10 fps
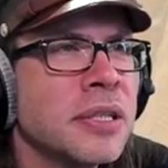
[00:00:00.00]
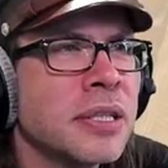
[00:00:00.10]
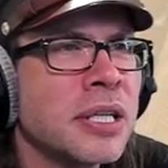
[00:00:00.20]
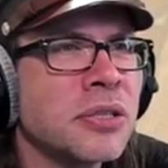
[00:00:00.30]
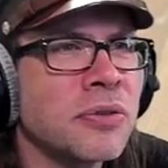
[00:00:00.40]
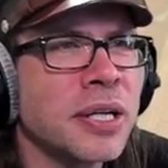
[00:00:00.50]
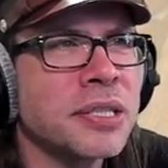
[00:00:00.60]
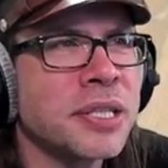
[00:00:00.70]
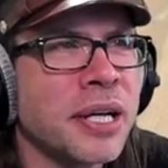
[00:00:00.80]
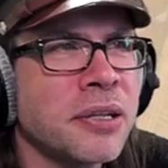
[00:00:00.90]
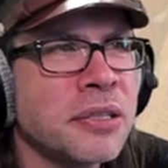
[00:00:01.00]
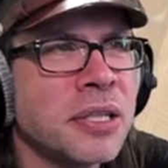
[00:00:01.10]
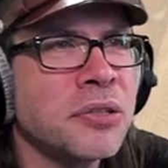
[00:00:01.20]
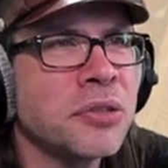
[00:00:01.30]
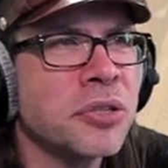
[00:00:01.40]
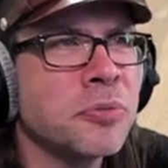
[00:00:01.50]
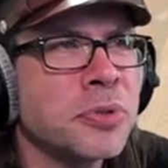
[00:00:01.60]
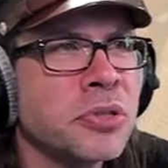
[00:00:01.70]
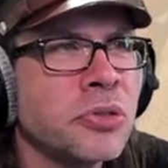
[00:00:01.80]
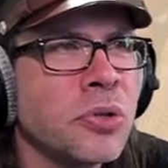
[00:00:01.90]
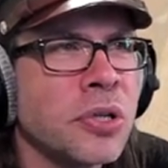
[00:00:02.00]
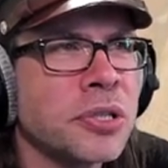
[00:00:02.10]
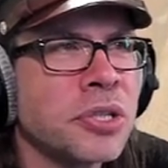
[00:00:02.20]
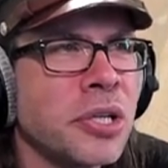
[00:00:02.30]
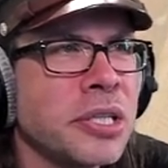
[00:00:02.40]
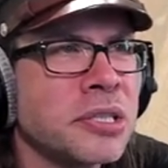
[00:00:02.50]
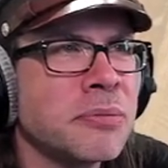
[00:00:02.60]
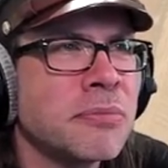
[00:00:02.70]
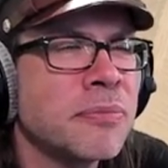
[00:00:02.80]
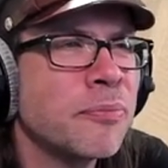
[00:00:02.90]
and then it drains out, and then you can open the door. It's awesome.